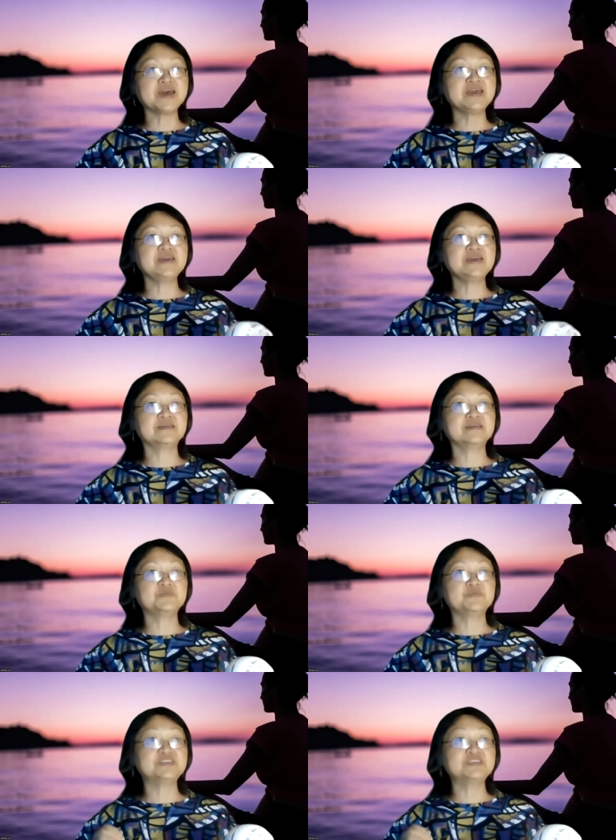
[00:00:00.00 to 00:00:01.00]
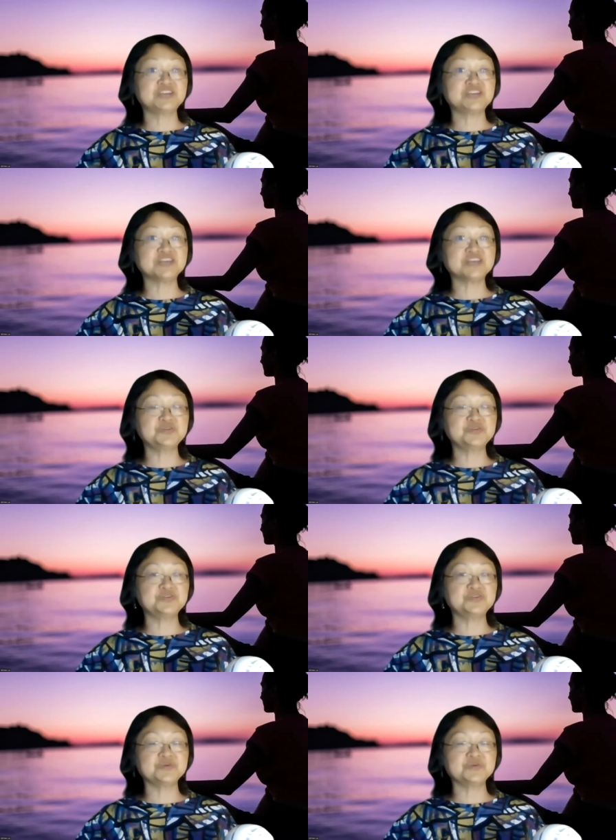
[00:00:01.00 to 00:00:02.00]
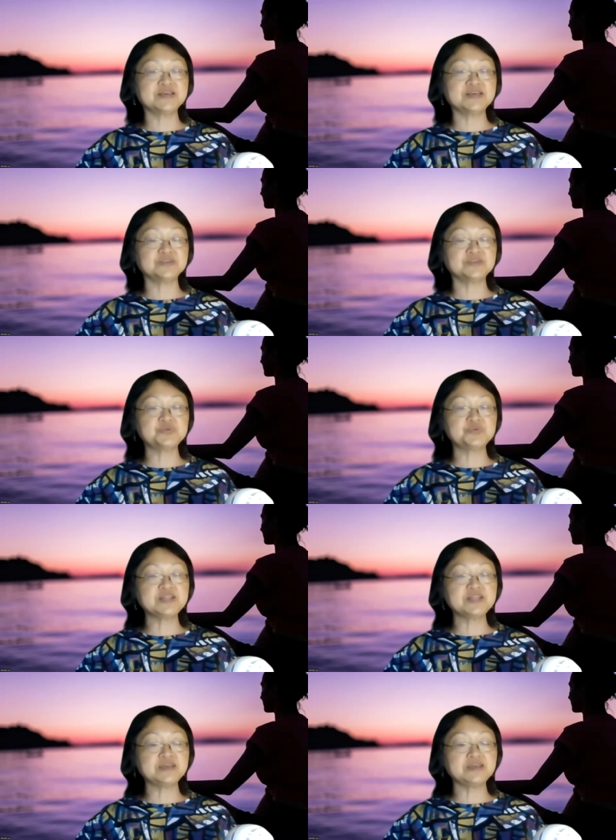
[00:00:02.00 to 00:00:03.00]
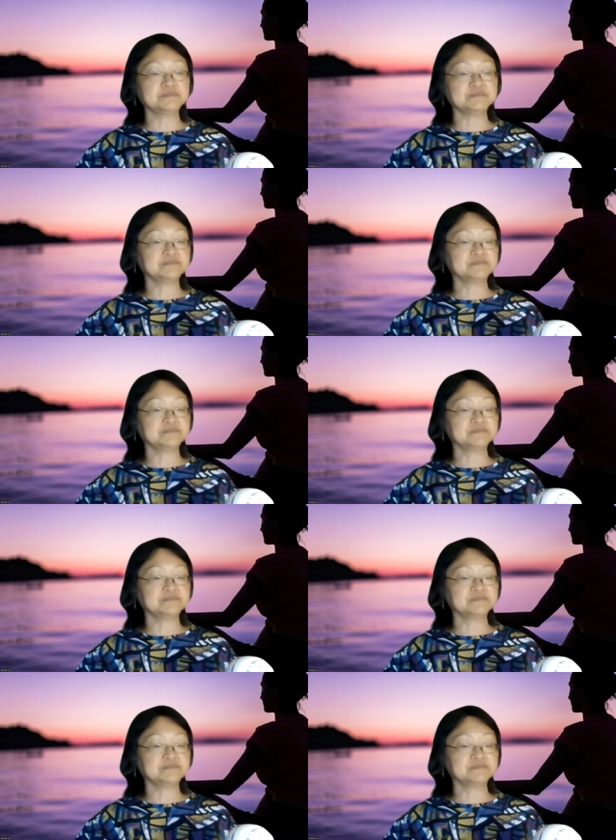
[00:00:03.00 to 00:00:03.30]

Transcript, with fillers: I would suggest you to do is really